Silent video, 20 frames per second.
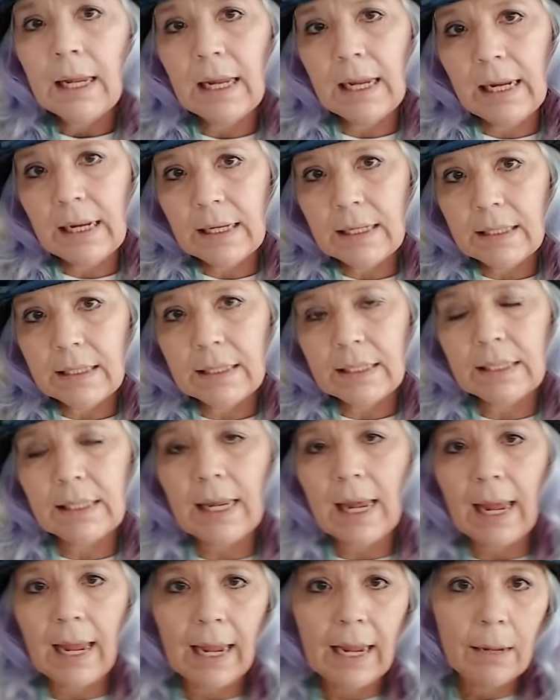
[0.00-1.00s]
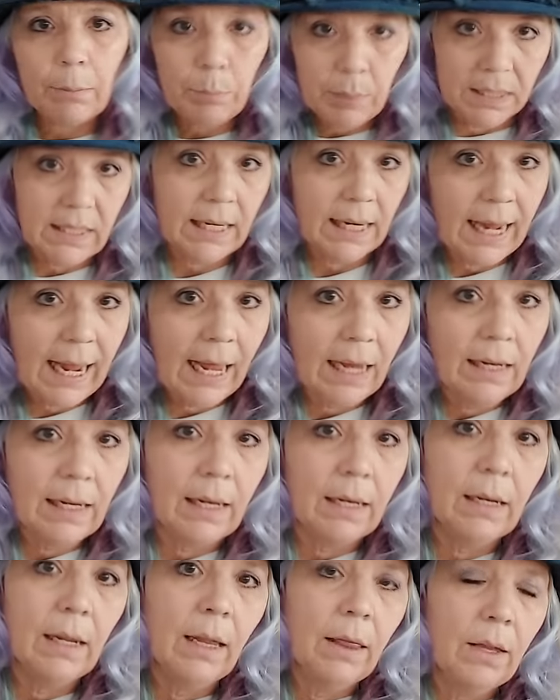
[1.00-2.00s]
is a busy
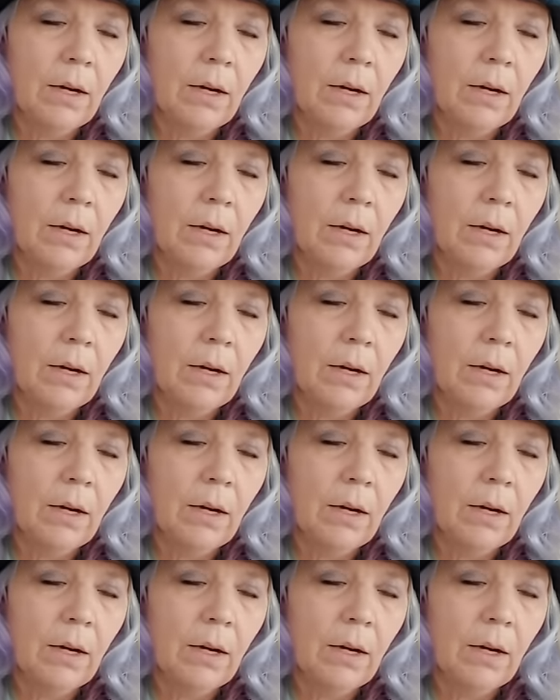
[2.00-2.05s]
canyon.